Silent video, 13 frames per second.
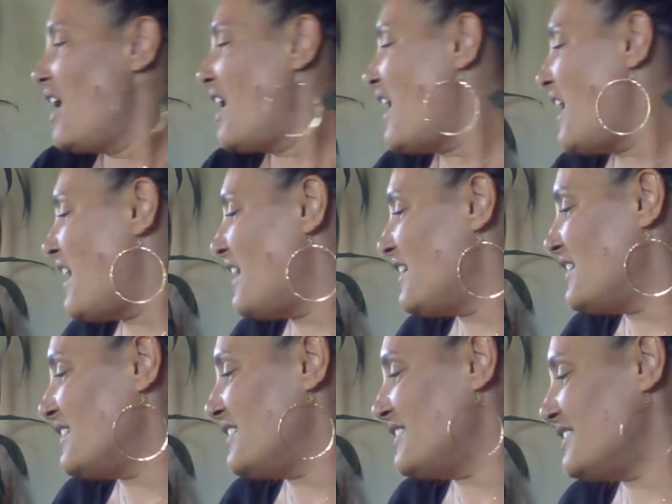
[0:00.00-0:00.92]

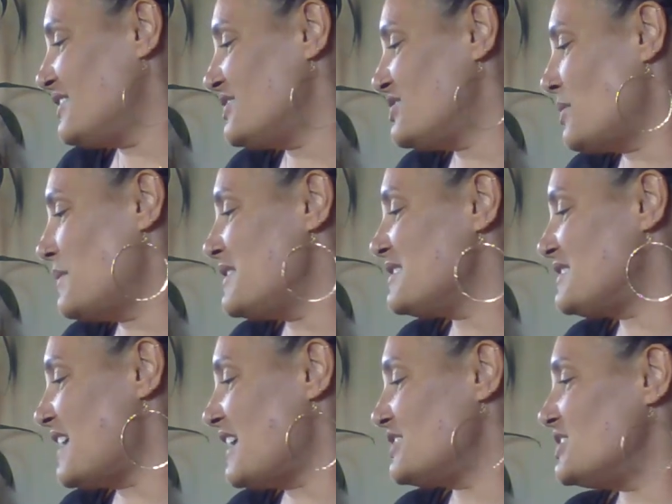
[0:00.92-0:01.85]
Ah, show me the
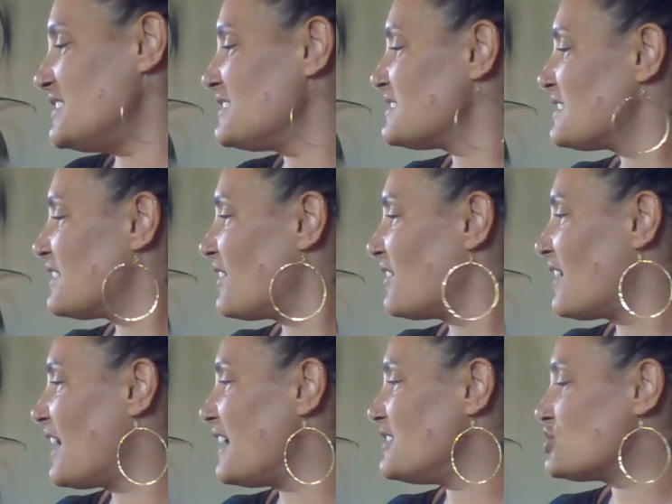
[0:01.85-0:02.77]
Saggies. All
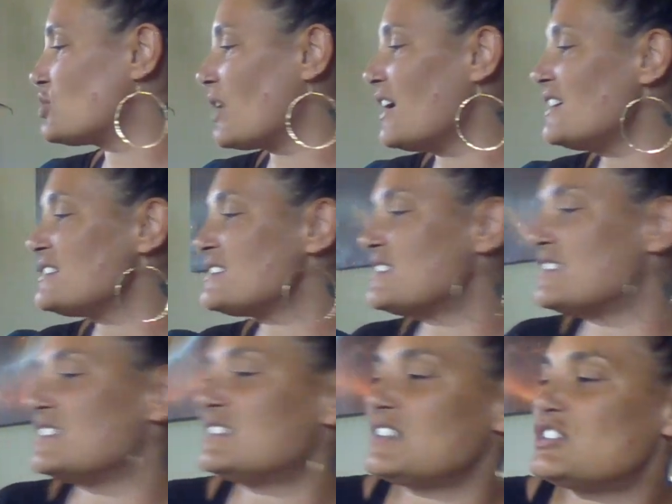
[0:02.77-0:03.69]
right. Trust.
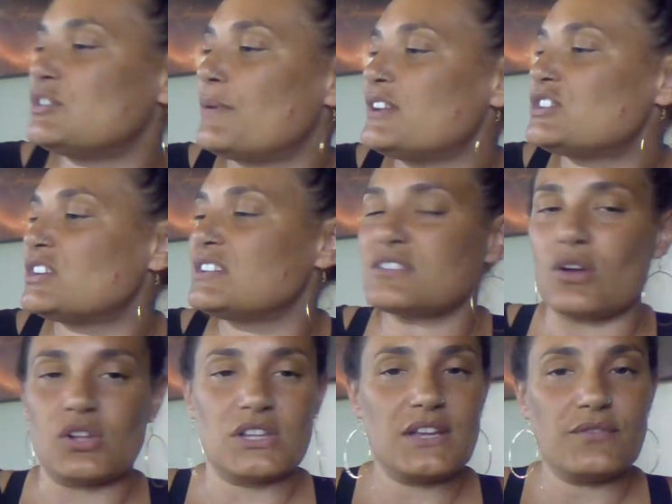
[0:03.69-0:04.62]
This situation is
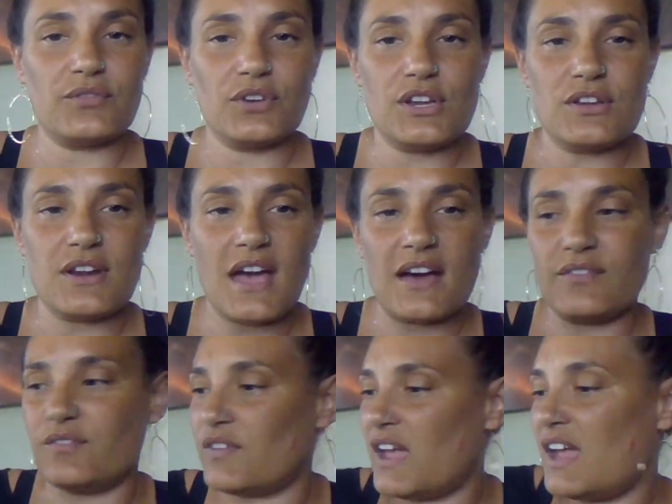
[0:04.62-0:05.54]
calling for you to have
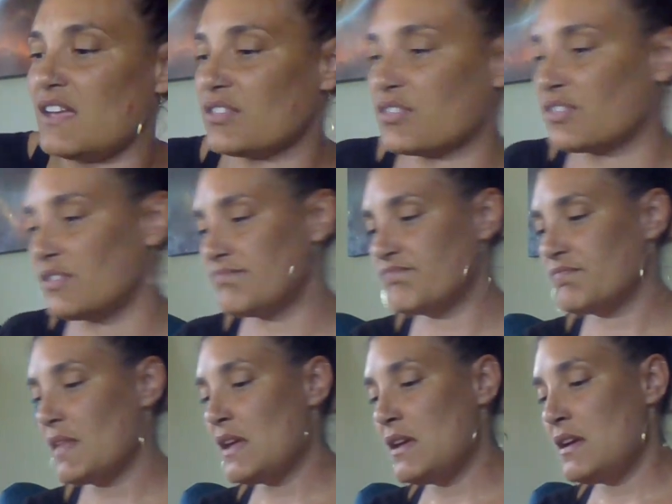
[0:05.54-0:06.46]
faith.
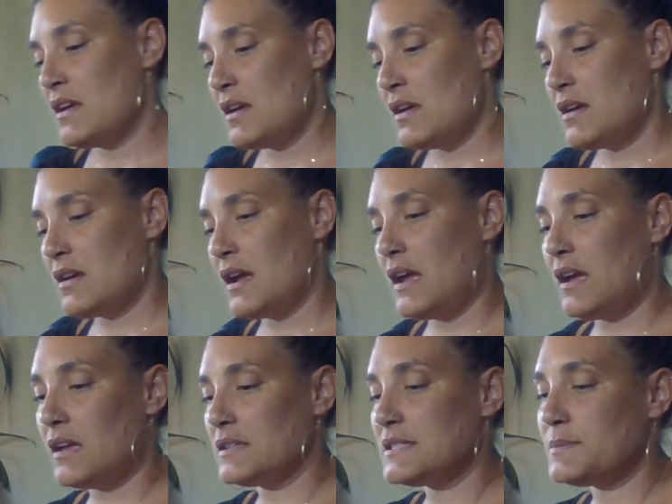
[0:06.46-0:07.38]

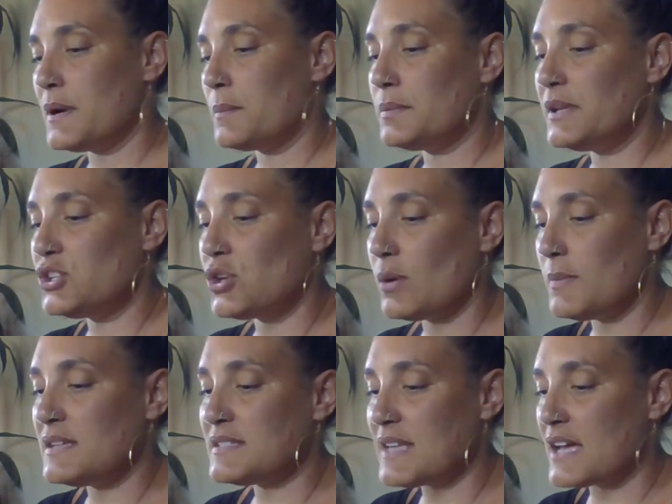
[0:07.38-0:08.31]
Yeah, Spirit, please show
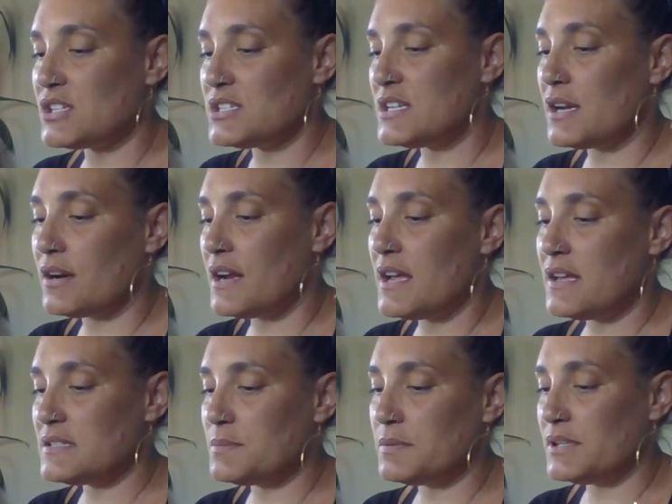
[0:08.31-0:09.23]
me
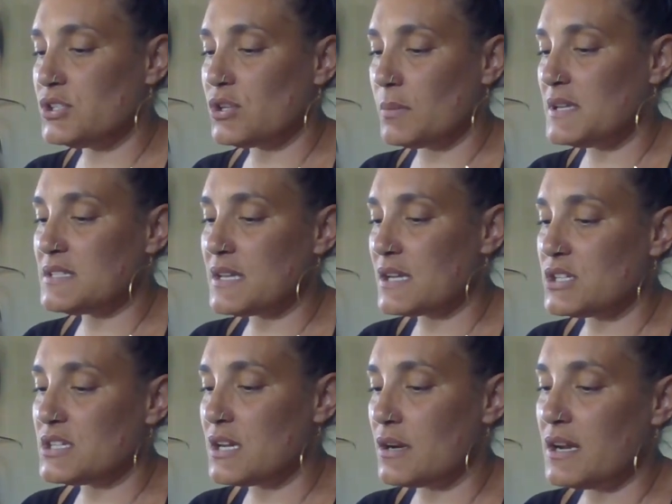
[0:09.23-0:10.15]
Sagittarius. Please show me
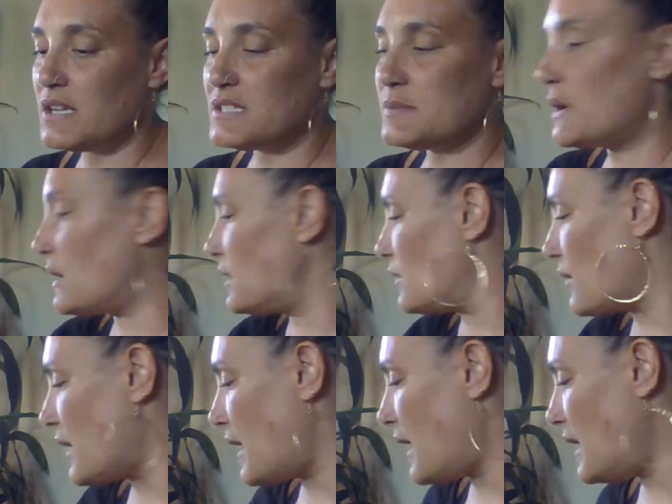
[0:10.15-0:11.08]
Sagittarius, Spirit.
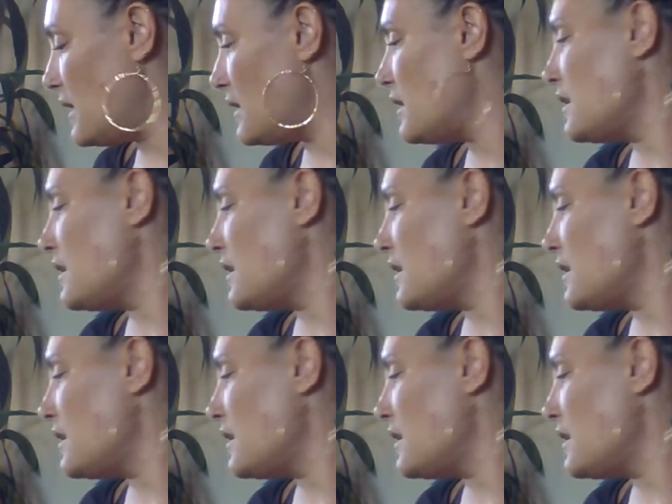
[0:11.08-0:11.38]
Okay.